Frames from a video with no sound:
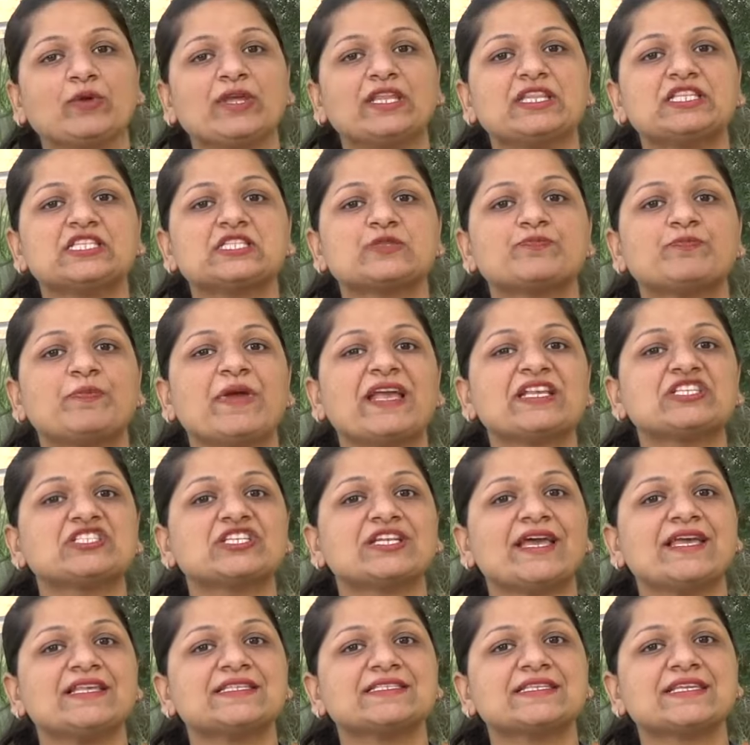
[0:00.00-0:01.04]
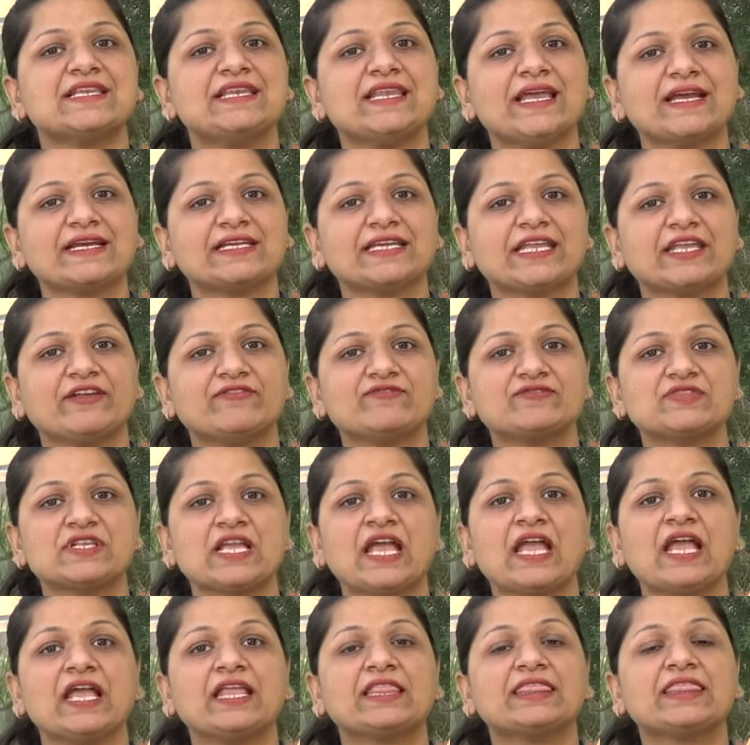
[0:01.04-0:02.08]
with specialized electives
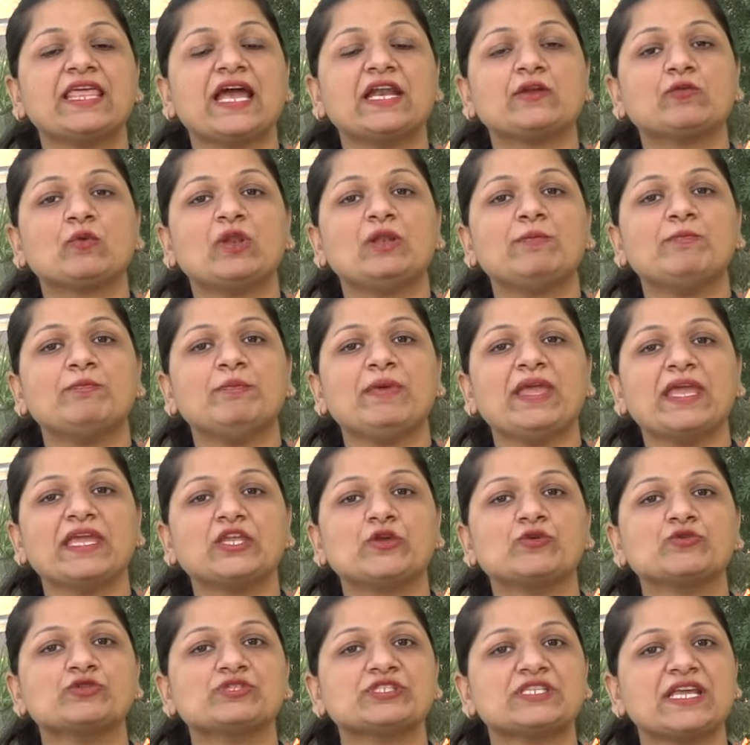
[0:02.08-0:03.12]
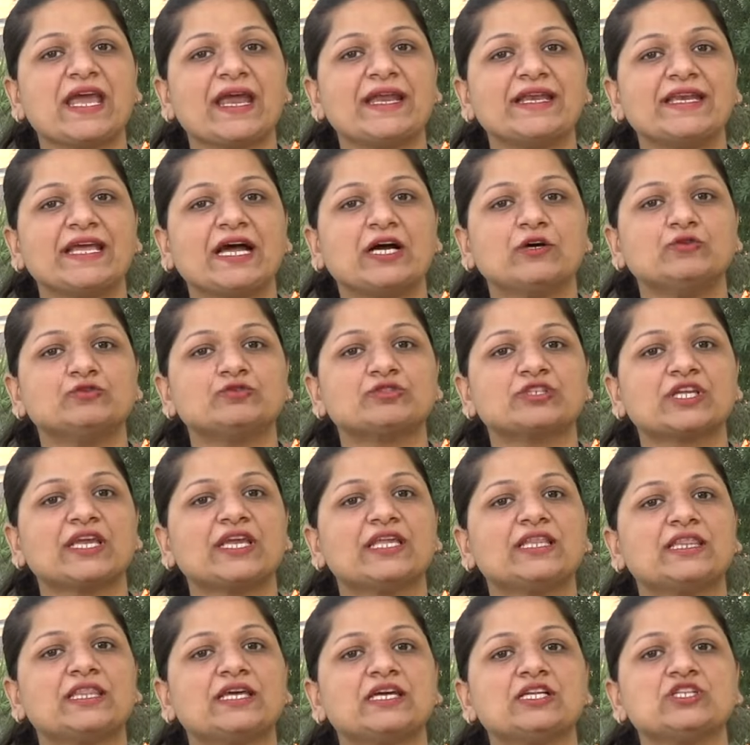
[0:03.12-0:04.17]
that will make you stand out
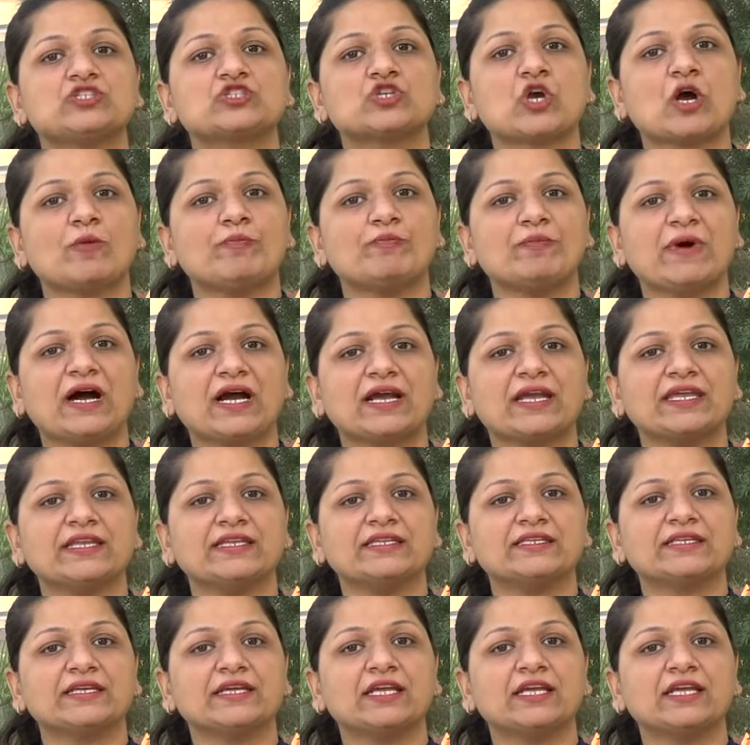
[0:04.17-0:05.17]
in the job market.